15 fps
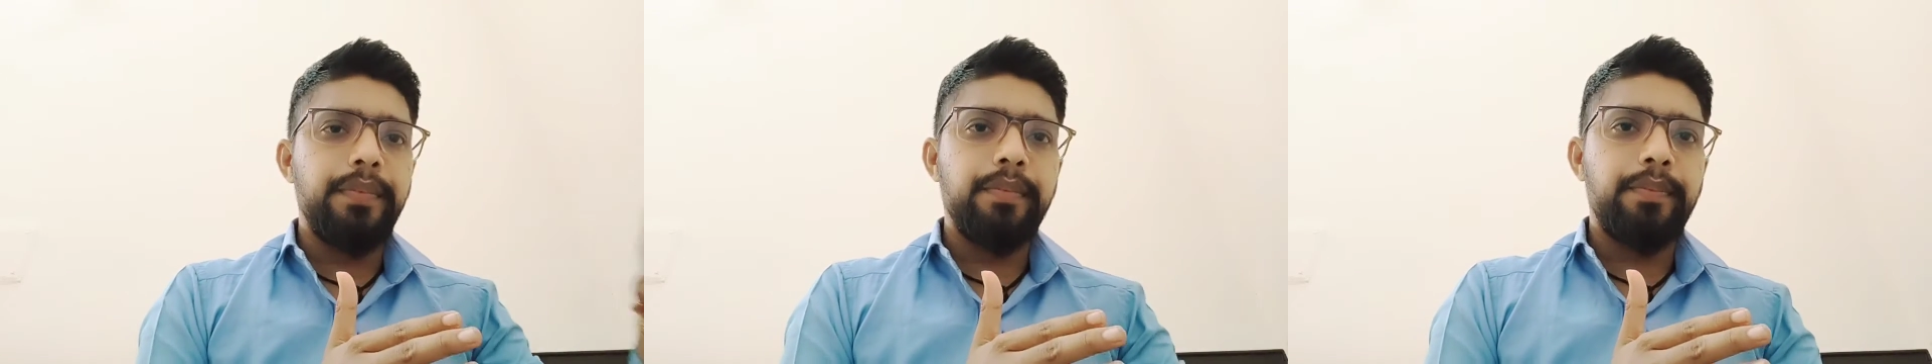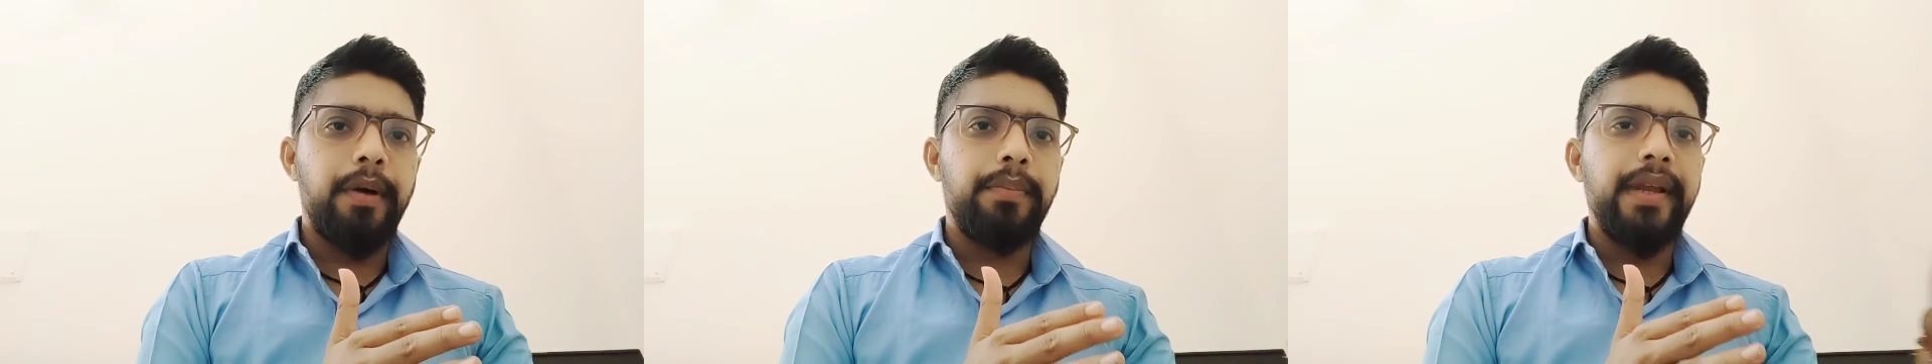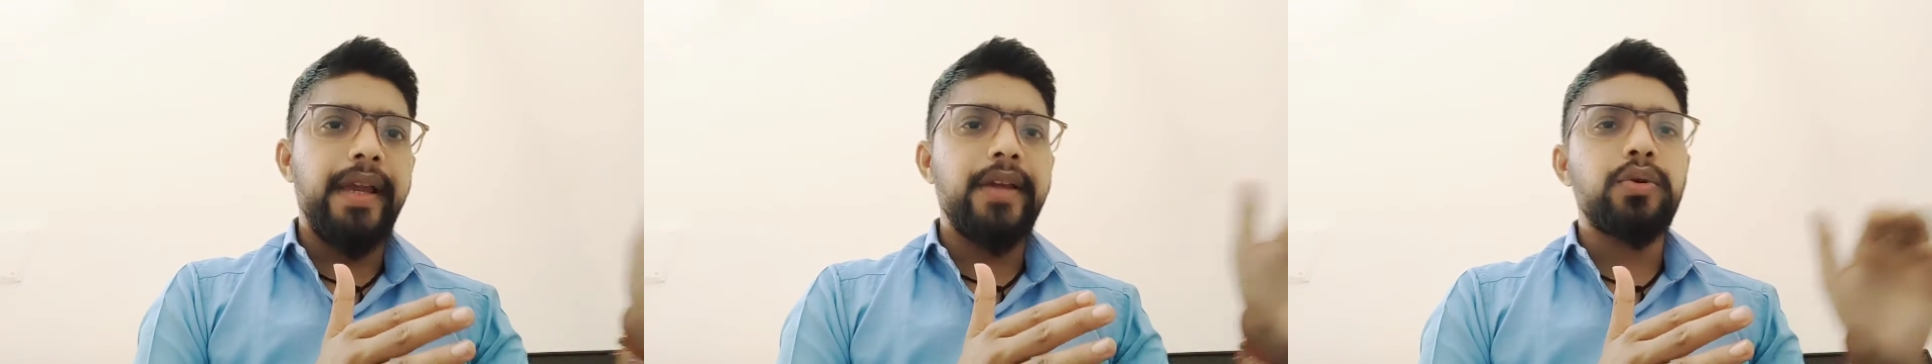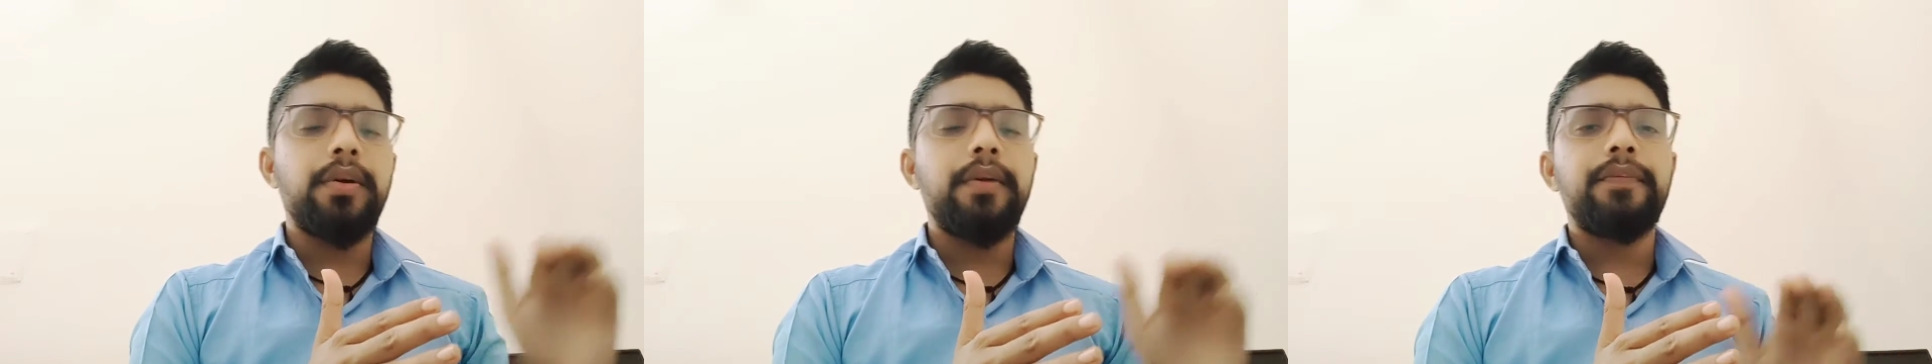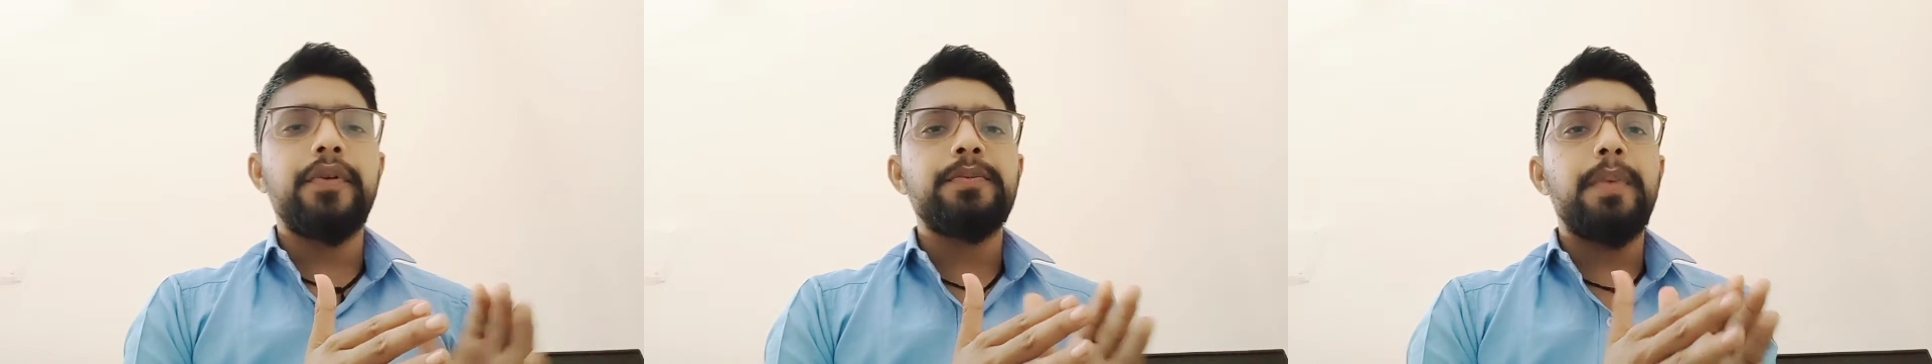publication
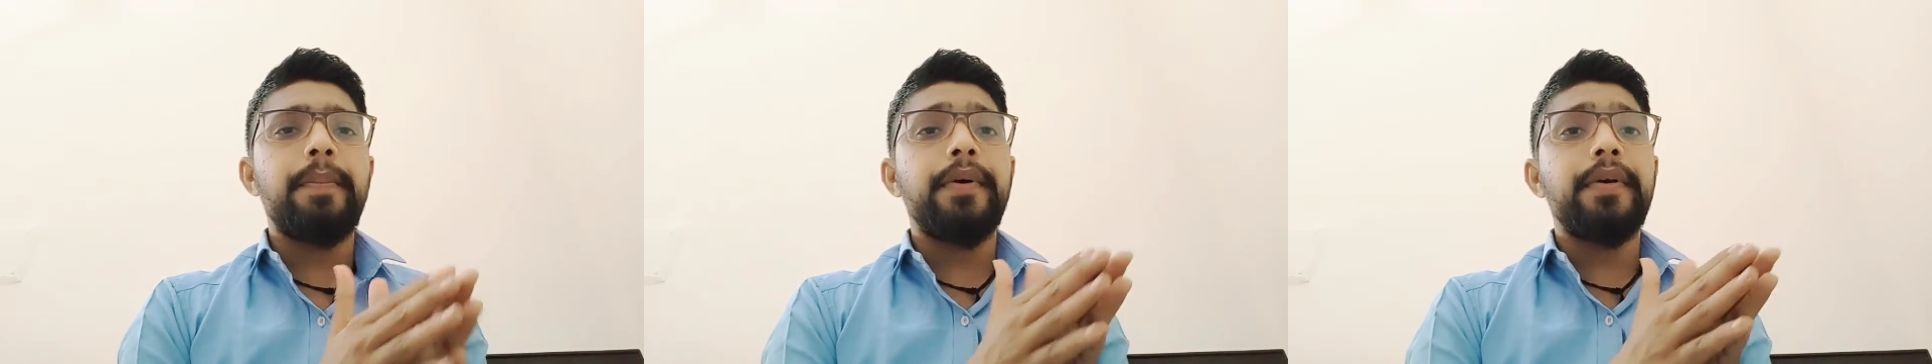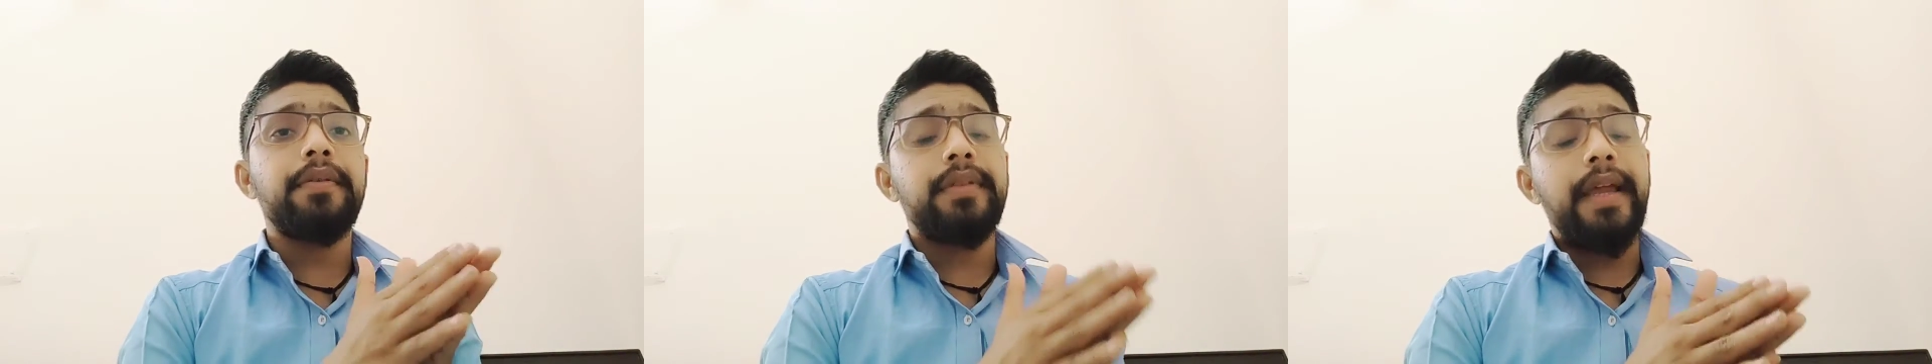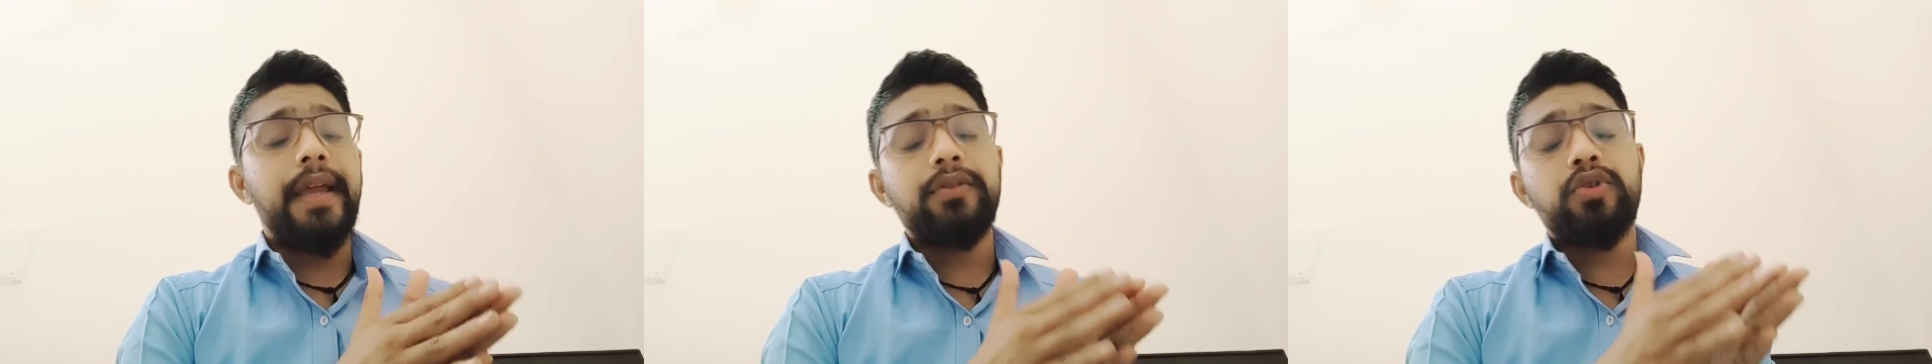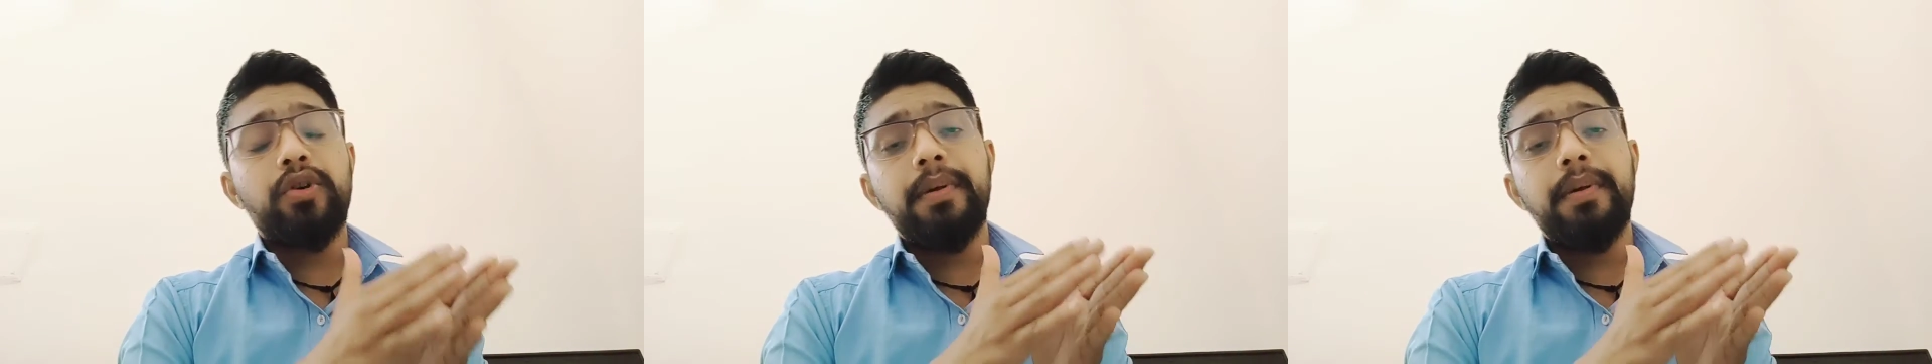of newspaper, that should be